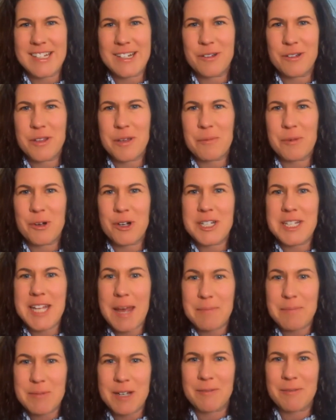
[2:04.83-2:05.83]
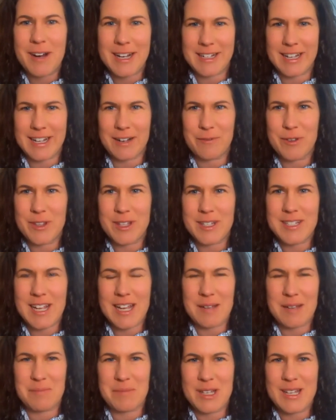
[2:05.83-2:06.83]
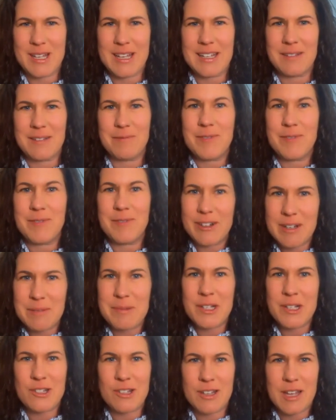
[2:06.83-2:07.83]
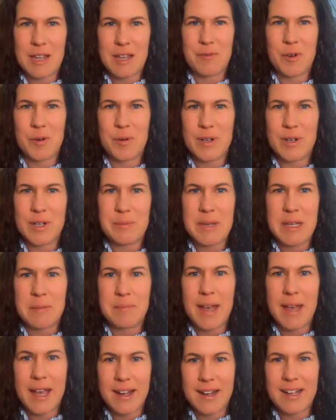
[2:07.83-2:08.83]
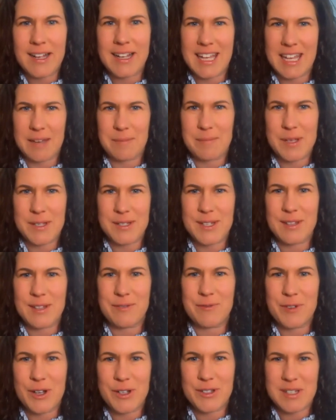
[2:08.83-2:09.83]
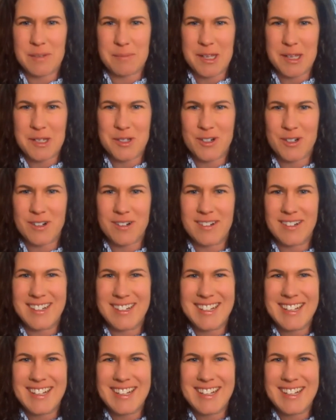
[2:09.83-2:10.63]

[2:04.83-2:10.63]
you know, that we're adapting right now for the time being and very much looking forward to being back on campus in the fall semester.